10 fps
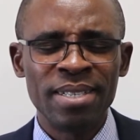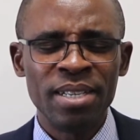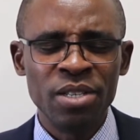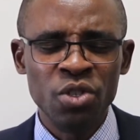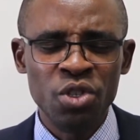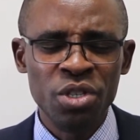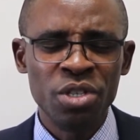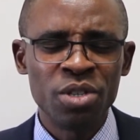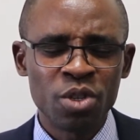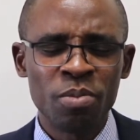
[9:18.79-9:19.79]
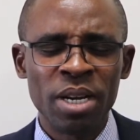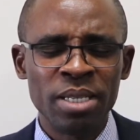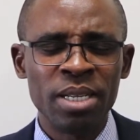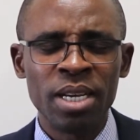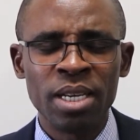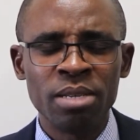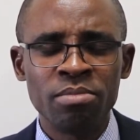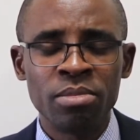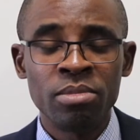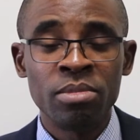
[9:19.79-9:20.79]
In Jesus' mighty name.
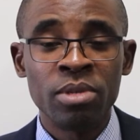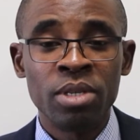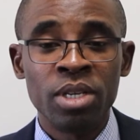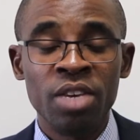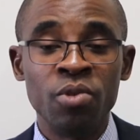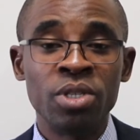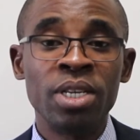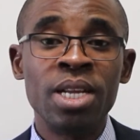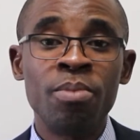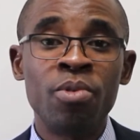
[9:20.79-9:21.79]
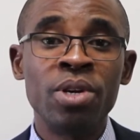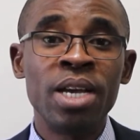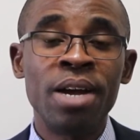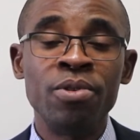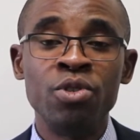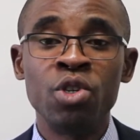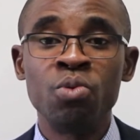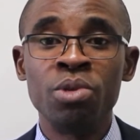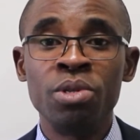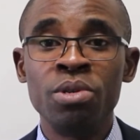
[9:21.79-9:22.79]
If you said that prayer, I rejoice
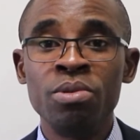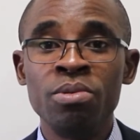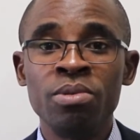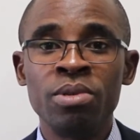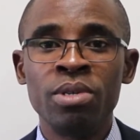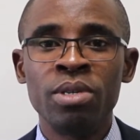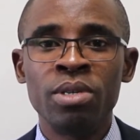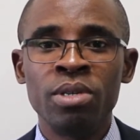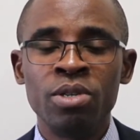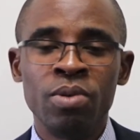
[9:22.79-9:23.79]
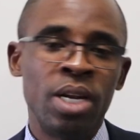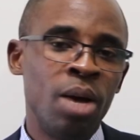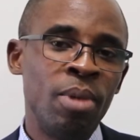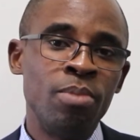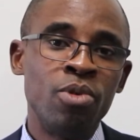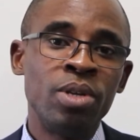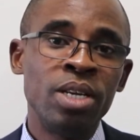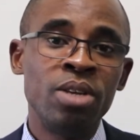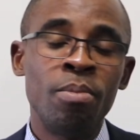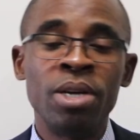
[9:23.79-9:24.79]
with you. You are now my
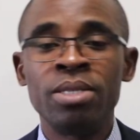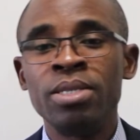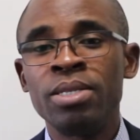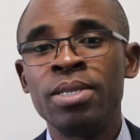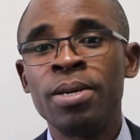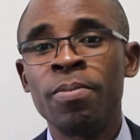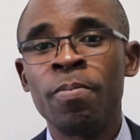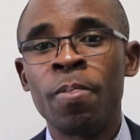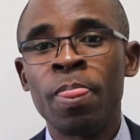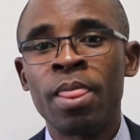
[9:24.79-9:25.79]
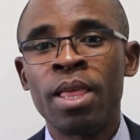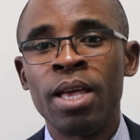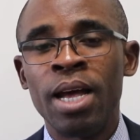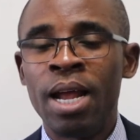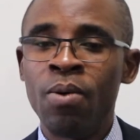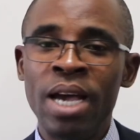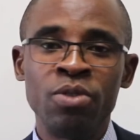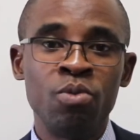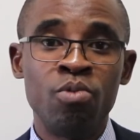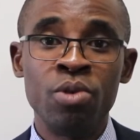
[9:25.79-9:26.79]
brother, you are my sister, and I would like
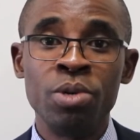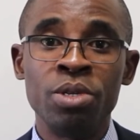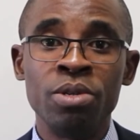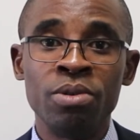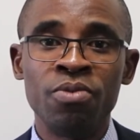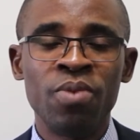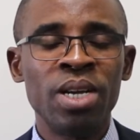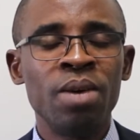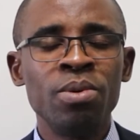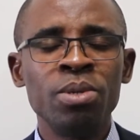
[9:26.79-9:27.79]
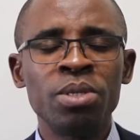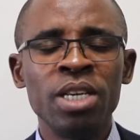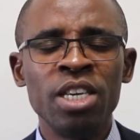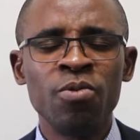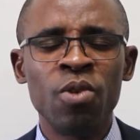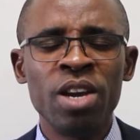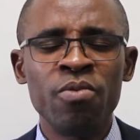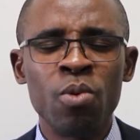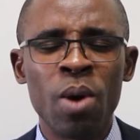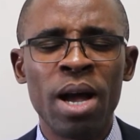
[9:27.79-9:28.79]
to pray with you. Father, I want to thank you for
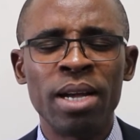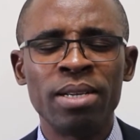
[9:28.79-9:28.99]
everyone